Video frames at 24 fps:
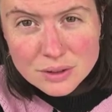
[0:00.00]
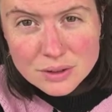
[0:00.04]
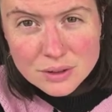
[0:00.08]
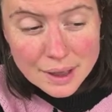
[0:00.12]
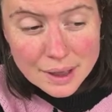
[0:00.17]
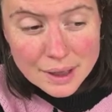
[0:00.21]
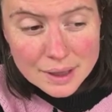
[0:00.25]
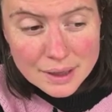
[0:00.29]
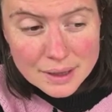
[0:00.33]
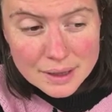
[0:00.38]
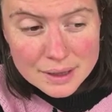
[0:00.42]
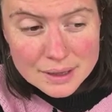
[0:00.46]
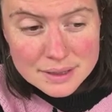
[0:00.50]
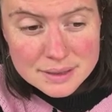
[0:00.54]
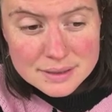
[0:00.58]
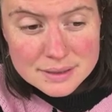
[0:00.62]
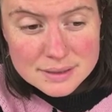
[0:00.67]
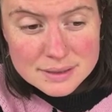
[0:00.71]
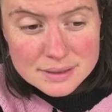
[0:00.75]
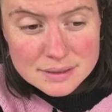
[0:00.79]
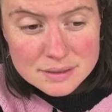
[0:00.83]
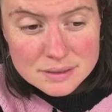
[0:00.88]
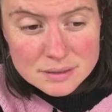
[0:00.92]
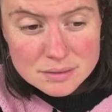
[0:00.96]

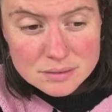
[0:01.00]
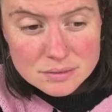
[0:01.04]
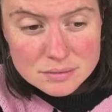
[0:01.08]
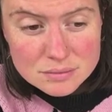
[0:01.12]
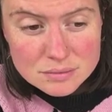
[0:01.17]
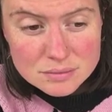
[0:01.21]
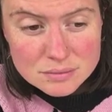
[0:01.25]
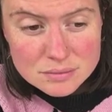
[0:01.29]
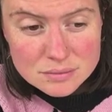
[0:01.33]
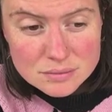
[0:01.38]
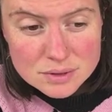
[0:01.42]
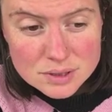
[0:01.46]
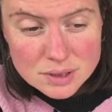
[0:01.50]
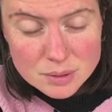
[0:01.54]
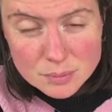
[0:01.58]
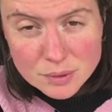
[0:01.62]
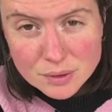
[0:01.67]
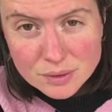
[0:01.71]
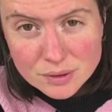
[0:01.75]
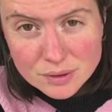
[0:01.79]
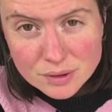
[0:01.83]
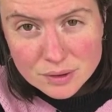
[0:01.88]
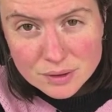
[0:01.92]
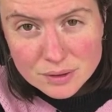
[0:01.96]
and some
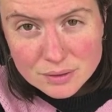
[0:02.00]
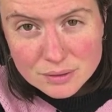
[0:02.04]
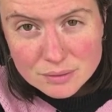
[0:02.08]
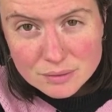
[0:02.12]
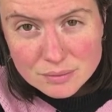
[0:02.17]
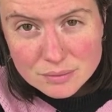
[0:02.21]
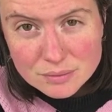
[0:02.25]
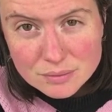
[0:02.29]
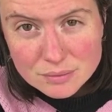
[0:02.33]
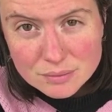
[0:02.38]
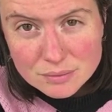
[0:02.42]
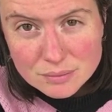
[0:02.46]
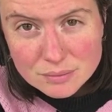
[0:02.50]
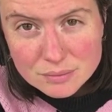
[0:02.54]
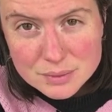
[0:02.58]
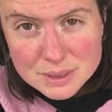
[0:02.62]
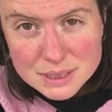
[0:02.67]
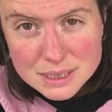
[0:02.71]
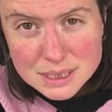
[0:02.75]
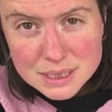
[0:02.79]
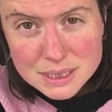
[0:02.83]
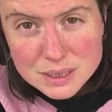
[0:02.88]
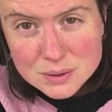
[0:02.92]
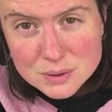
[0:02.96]
other
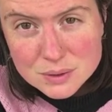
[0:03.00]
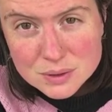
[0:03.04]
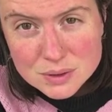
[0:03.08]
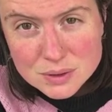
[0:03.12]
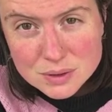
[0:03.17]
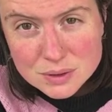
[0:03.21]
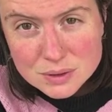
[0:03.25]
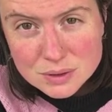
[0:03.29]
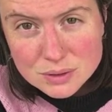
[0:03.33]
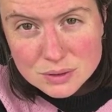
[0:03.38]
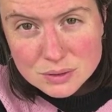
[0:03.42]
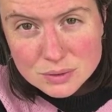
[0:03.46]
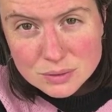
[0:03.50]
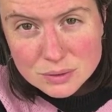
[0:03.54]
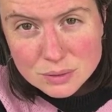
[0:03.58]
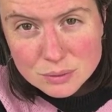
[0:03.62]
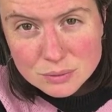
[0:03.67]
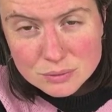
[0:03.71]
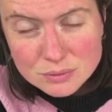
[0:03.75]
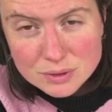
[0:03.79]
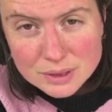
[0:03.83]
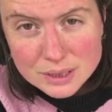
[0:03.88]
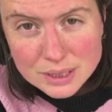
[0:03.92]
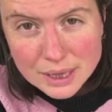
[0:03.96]
materials that you
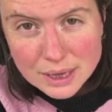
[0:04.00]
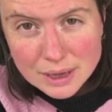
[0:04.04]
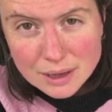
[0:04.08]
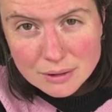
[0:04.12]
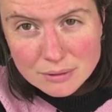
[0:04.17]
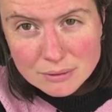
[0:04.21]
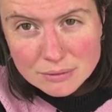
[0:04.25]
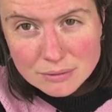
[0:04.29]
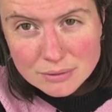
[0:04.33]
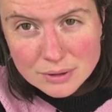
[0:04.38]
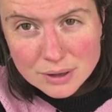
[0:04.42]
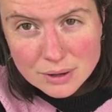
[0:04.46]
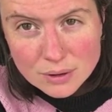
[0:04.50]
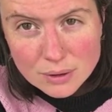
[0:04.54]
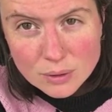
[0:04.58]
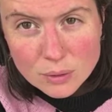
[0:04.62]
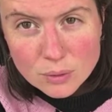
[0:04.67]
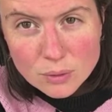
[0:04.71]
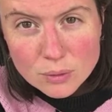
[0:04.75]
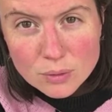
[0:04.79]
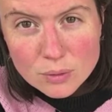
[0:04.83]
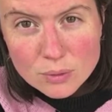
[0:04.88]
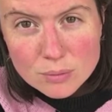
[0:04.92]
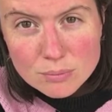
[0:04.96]
hopefully have at
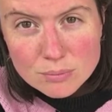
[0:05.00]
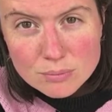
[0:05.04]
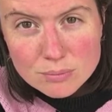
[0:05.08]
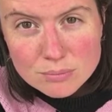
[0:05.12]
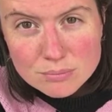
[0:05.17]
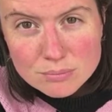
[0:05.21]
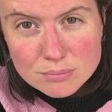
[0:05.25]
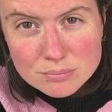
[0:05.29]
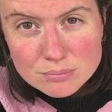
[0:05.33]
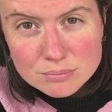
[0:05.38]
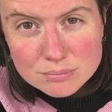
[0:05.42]
home.